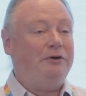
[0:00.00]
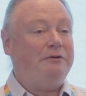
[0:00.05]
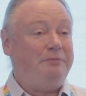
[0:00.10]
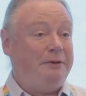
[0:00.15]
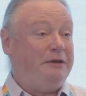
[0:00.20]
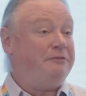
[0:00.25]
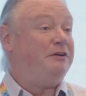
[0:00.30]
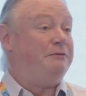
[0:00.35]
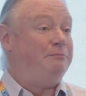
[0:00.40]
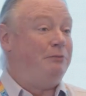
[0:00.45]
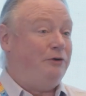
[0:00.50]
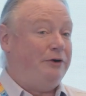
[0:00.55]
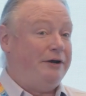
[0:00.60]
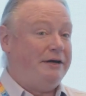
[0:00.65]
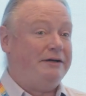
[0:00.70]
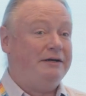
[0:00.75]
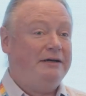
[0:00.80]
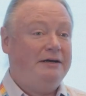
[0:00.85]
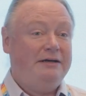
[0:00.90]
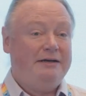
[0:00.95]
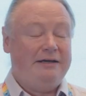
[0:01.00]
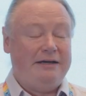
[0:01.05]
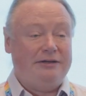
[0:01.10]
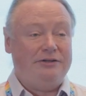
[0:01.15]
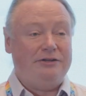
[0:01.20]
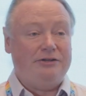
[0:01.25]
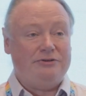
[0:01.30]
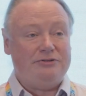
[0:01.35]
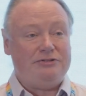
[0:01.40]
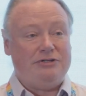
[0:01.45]
pivot point
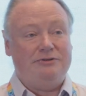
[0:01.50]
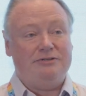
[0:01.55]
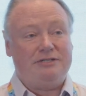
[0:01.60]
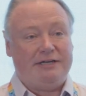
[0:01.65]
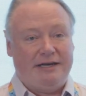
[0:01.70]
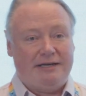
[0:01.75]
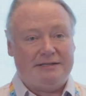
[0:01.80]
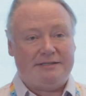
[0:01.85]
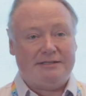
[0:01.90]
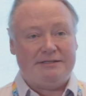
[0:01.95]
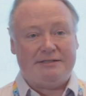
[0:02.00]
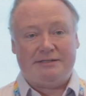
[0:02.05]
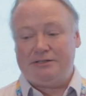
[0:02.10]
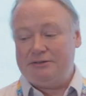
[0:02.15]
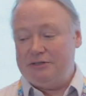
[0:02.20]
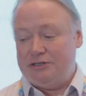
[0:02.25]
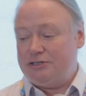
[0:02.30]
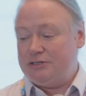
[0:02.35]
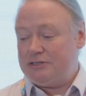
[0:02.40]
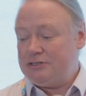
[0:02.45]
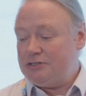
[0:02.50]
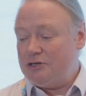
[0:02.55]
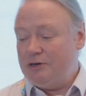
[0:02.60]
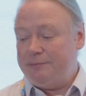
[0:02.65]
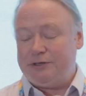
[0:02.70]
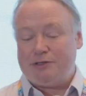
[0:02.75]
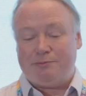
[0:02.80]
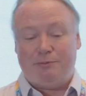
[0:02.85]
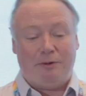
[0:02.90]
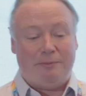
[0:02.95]
in those use cases is just so
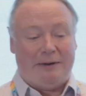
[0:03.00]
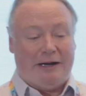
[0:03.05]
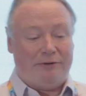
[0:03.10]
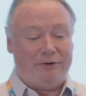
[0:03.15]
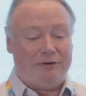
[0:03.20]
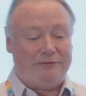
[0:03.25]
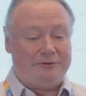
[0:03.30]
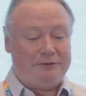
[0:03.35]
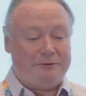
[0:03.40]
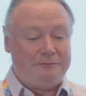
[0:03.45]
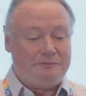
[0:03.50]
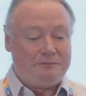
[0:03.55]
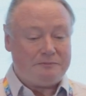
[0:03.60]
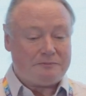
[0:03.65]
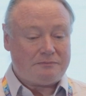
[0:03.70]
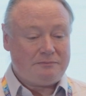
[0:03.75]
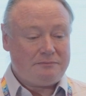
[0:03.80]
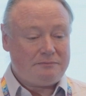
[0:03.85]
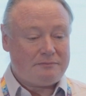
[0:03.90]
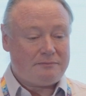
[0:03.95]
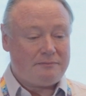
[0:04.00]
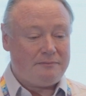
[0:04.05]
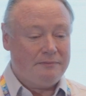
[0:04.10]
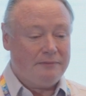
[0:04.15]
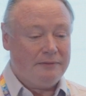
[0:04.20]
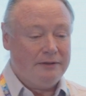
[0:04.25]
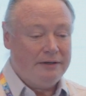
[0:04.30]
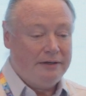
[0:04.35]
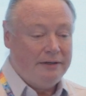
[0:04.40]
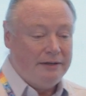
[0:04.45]
much more powerful.
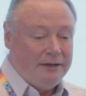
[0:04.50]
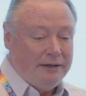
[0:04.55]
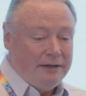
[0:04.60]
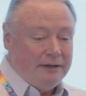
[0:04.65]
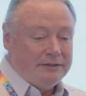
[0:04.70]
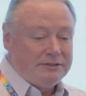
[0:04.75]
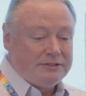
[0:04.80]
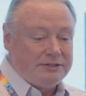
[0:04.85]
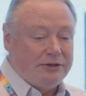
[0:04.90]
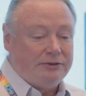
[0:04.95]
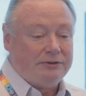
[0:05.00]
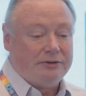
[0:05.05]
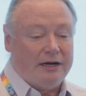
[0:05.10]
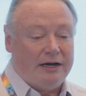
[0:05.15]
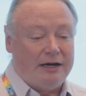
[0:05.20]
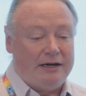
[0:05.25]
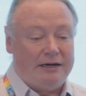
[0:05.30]
So